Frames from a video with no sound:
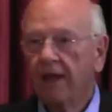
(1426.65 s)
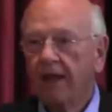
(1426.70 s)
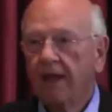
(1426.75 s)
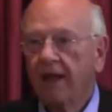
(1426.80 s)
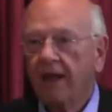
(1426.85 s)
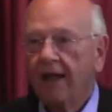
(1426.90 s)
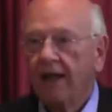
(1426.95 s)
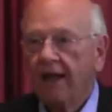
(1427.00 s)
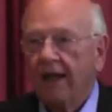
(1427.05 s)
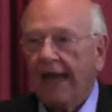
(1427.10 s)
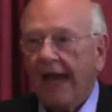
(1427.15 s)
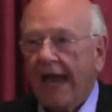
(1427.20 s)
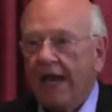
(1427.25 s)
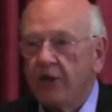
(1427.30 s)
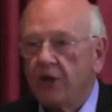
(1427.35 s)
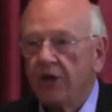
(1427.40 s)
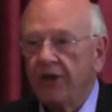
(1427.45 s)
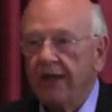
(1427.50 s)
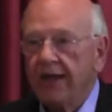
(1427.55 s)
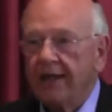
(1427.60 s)
Right.
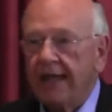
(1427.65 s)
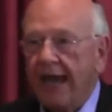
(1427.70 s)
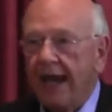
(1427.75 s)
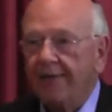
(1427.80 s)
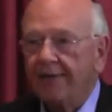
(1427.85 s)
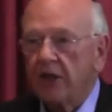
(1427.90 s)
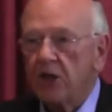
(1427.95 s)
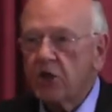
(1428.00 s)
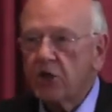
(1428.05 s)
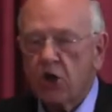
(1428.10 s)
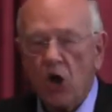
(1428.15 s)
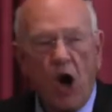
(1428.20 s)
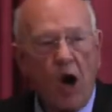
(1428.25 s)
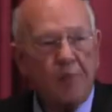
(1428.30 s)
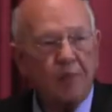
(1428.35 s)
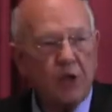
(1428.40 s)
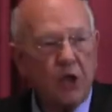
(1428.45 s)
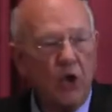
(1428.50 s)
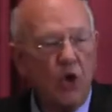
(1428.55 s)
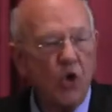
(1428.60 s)
And you need to have the
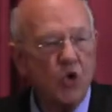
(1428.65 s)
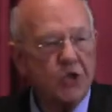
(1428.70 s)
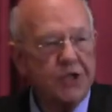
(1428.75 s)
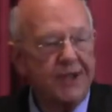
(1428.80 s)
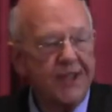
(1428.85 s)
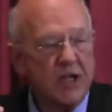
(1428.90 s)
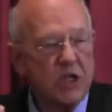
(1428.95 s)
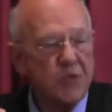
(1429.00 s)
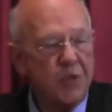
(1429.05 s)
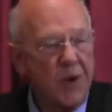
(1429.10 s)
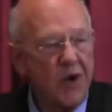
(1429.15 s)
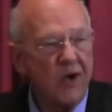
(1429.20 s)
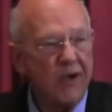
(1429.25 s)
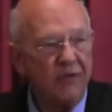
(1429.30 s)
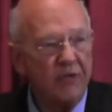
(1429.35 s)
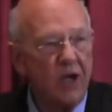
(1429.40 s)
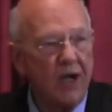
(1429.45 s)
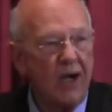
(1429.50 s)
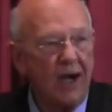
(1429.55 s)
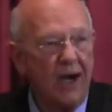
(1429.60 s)
sharp tools of the
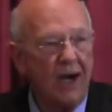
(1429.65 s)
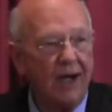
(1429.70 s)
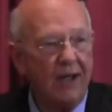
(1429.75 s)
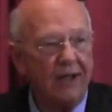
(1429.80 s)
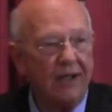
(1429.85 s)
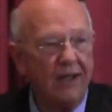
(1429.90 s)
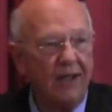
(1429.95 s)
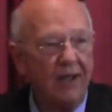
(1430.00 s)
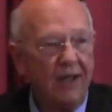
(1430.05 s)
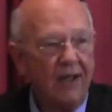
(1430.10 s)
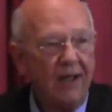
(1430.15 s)
Spirit of God